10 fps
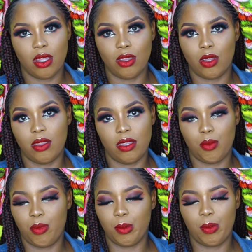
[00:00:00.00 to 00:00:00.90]

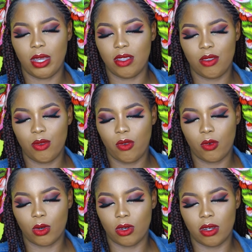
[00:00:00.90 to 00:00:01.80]
nothing prepares you
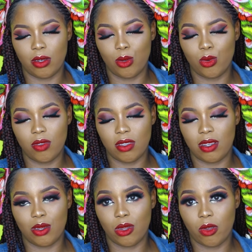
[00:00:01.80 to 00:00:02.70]
for
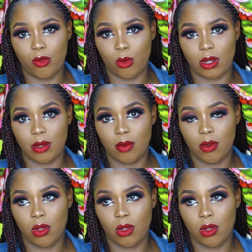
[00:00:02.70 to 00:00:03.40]
losing a loved one.